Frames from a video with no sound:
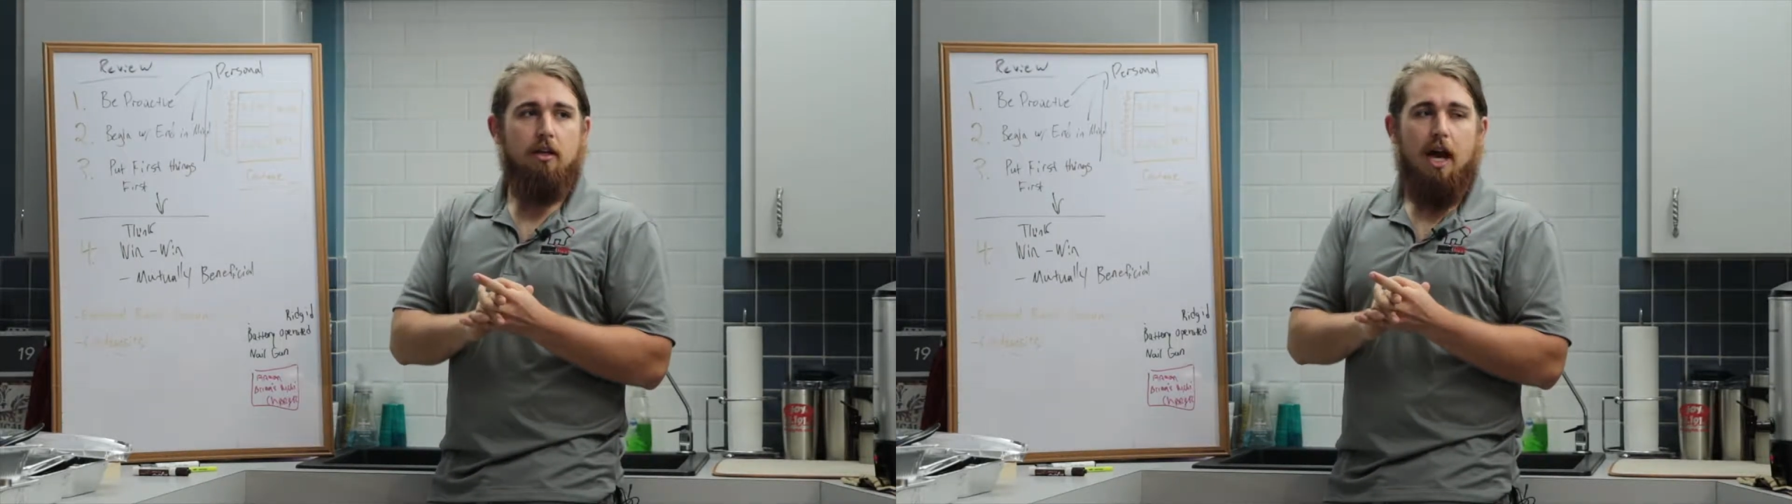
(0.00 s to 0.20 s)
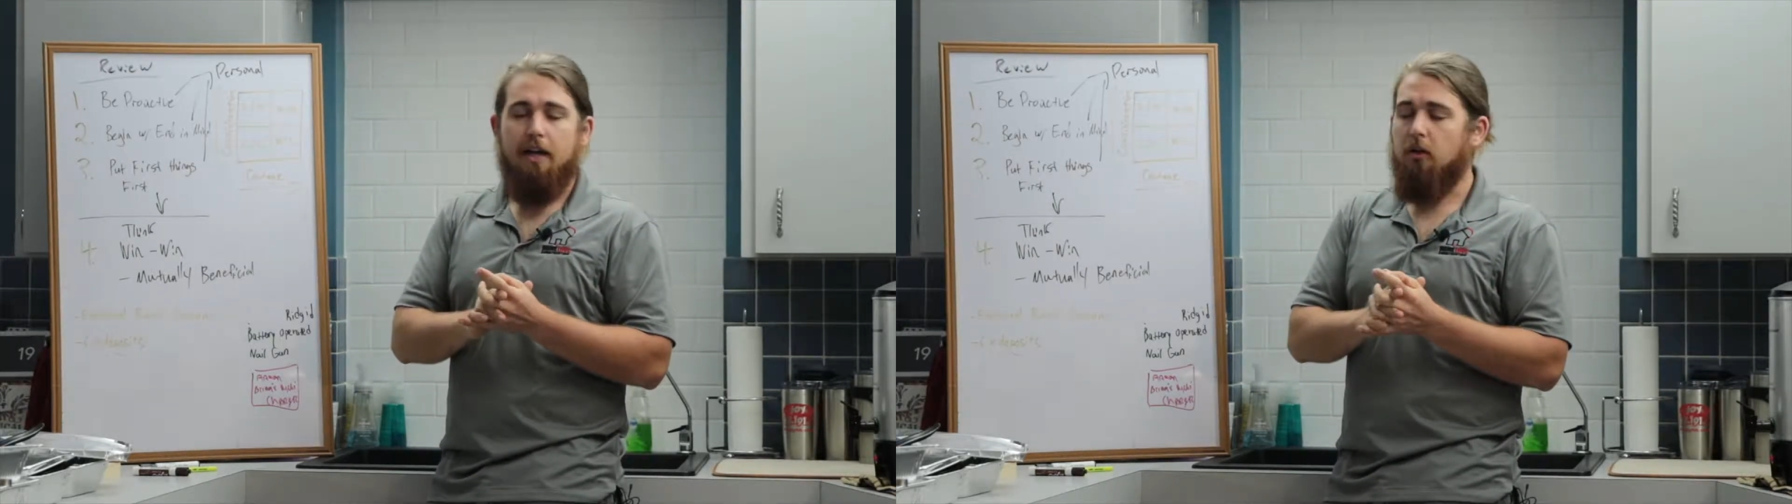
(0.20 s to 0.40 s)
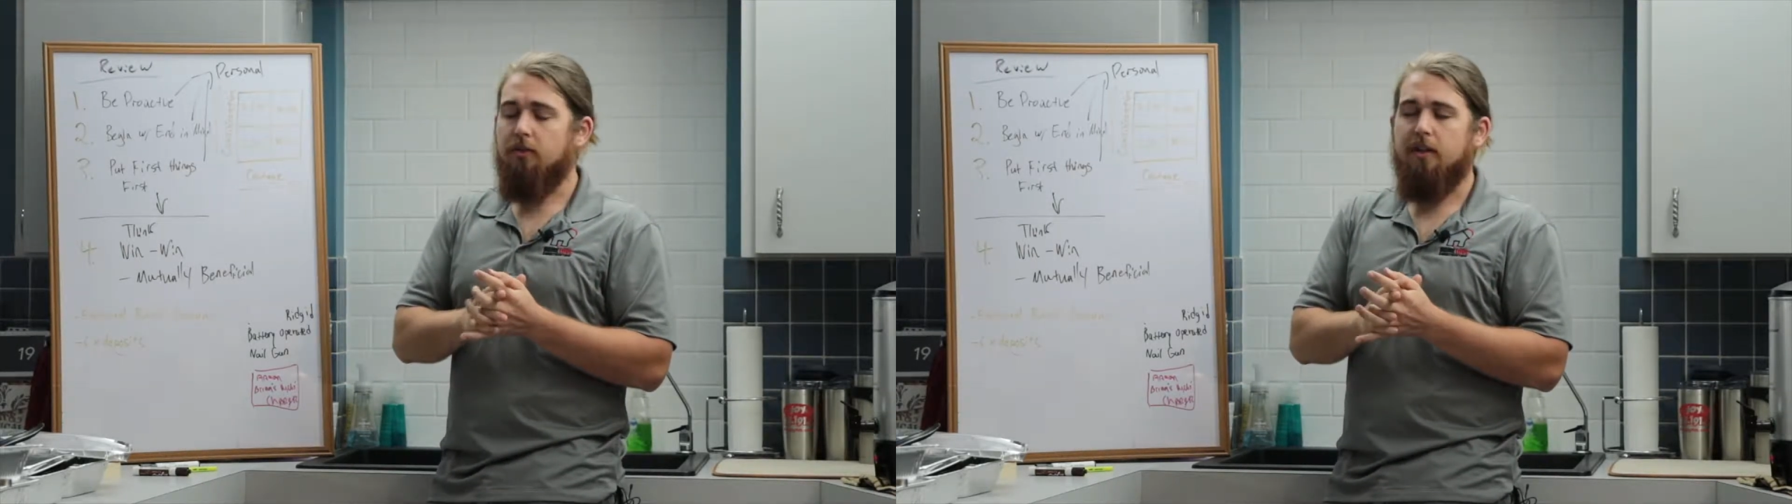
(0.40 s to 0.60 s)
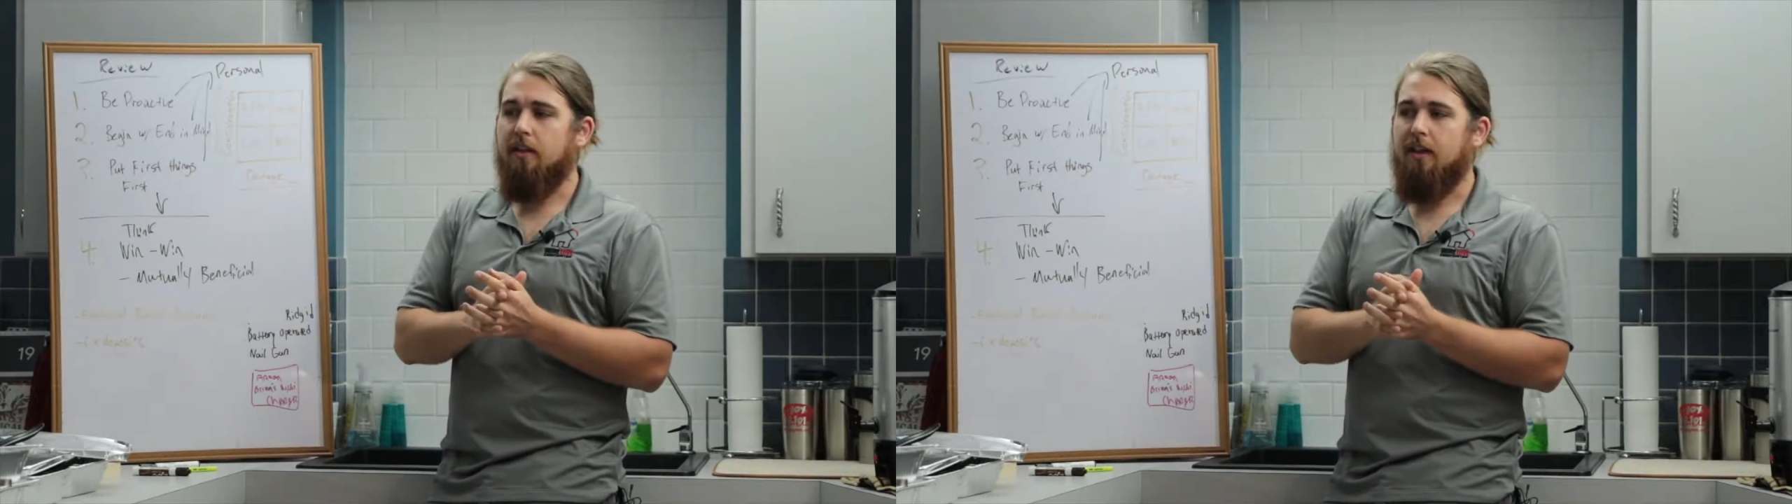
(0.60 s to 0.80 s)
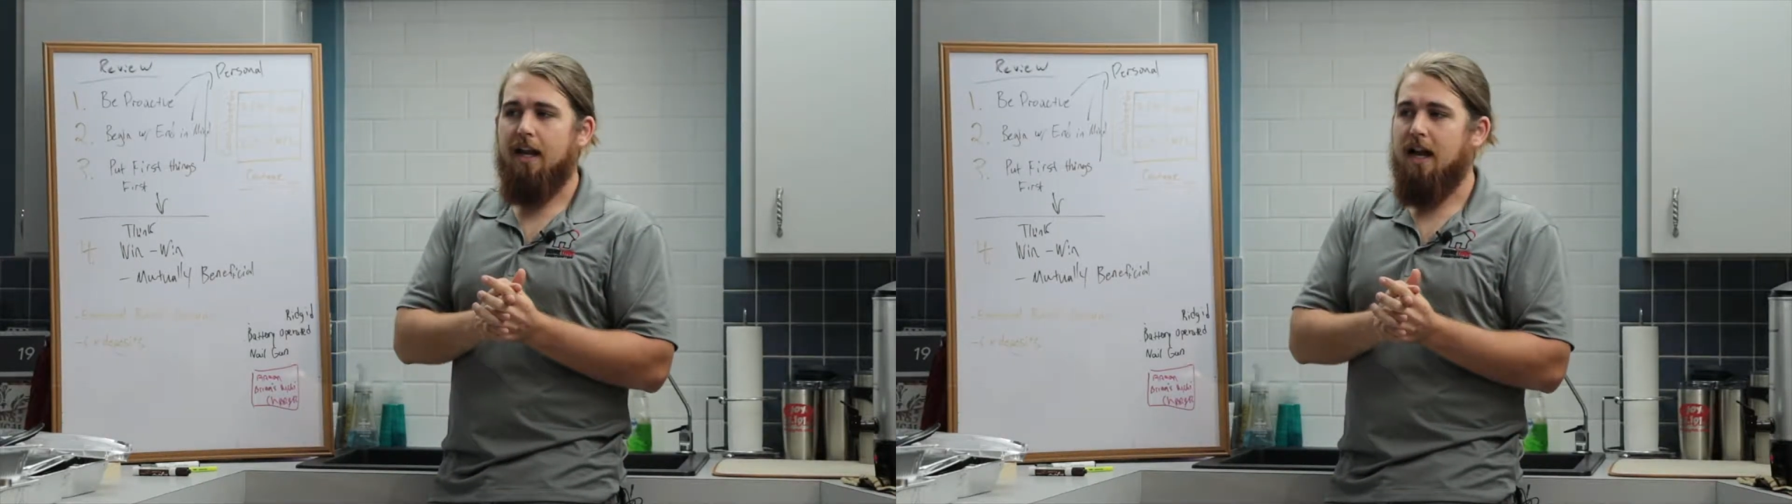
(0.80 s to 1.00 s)
I don't think
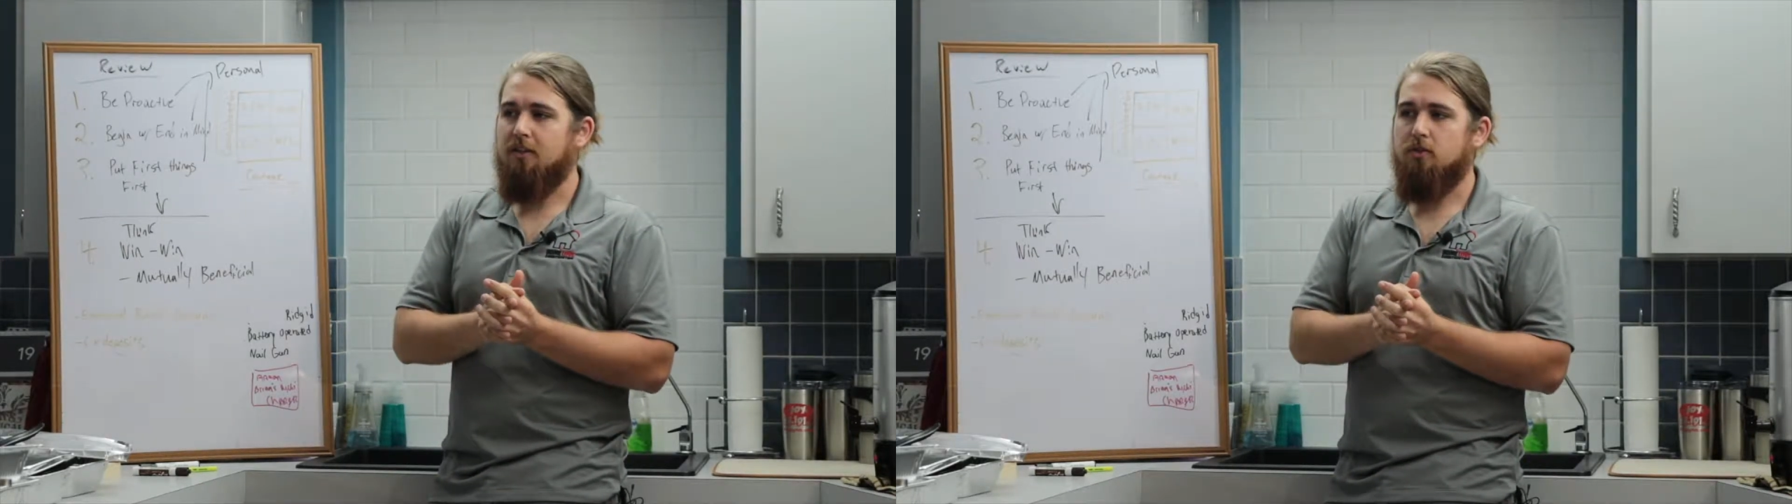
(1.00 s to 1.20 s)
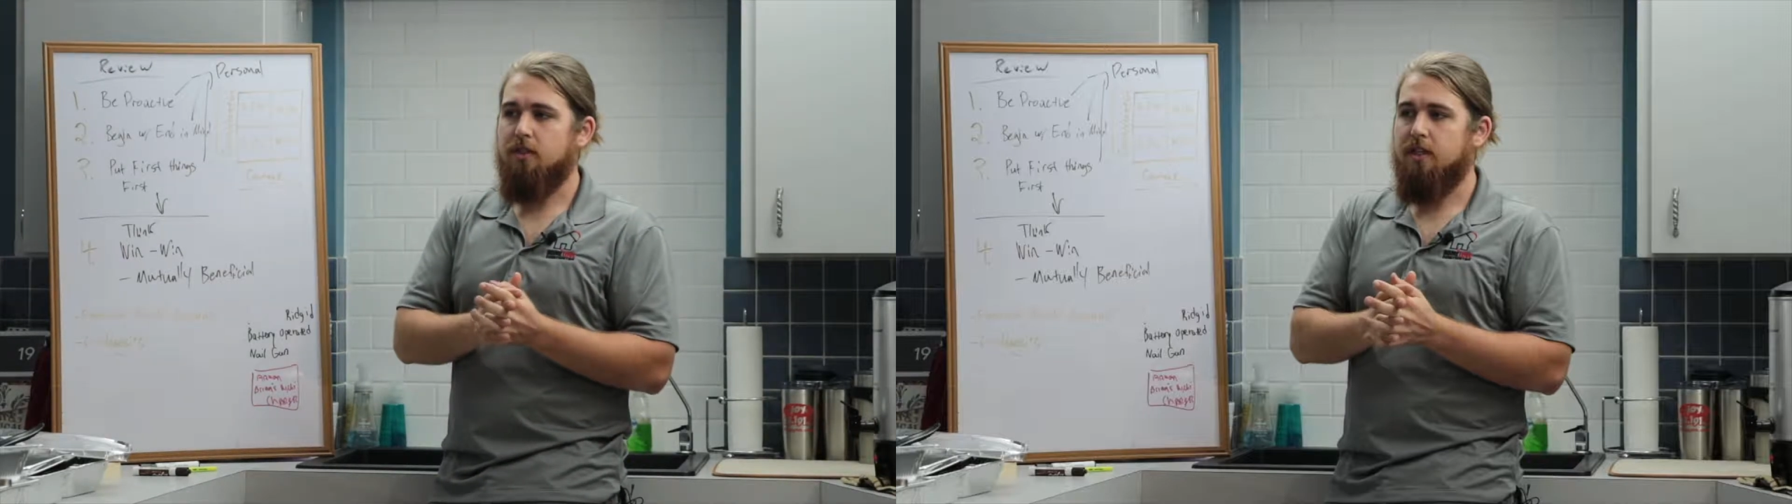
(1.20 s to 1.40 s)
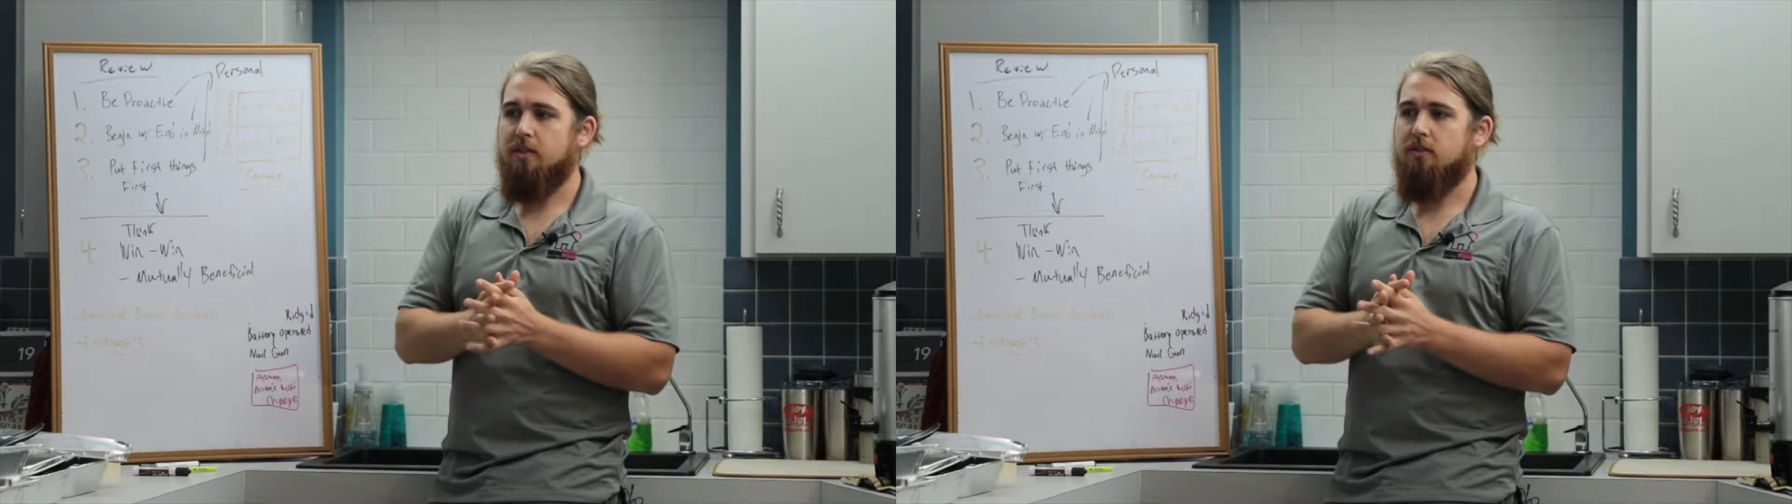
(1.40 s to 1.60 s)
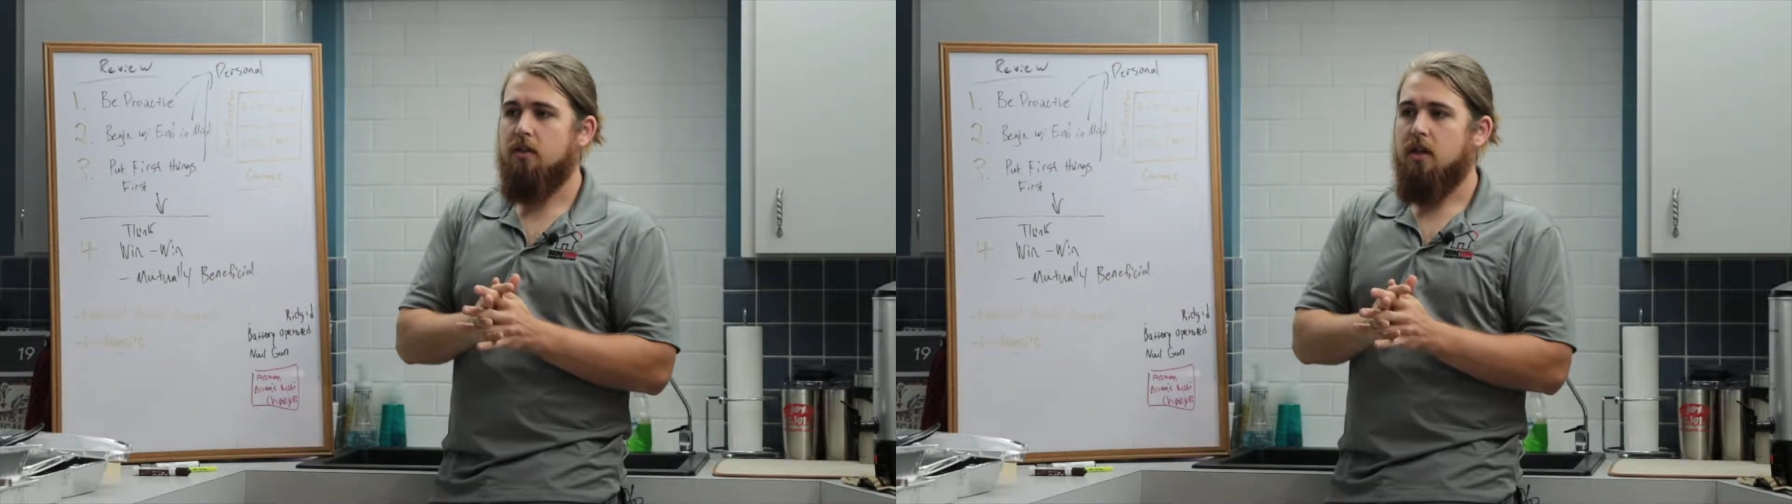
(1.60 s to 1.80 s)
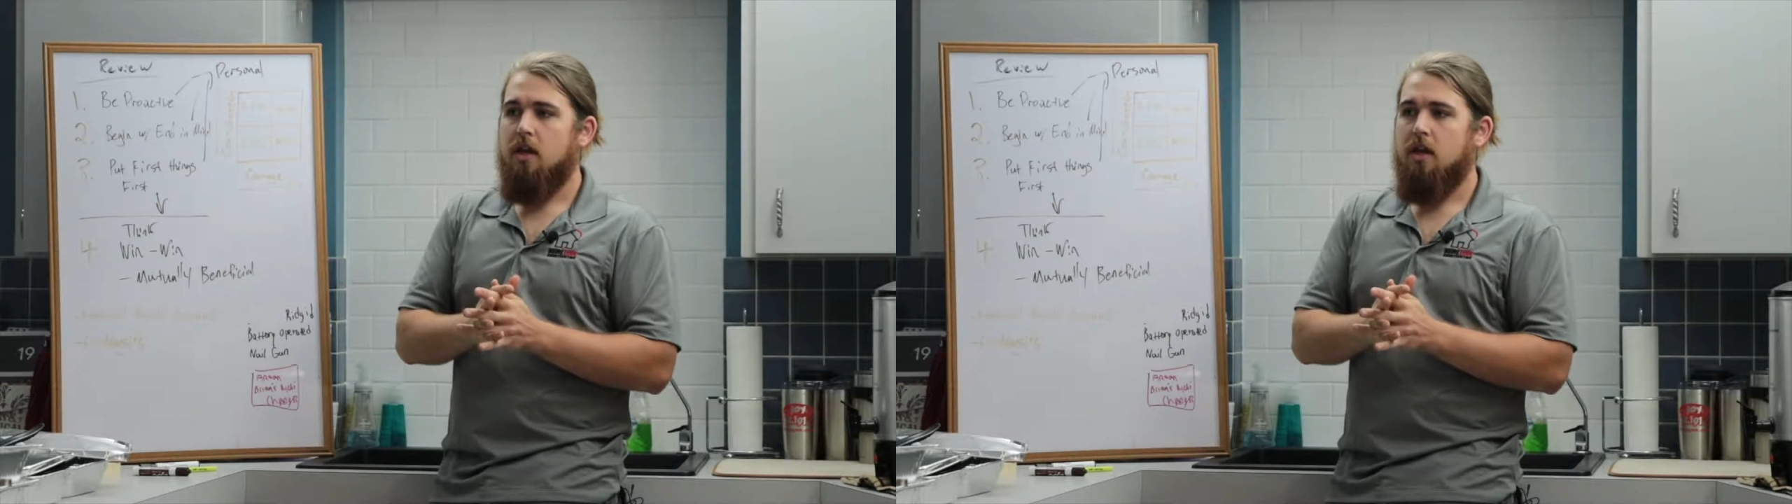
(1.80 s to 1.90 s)
that has to exist.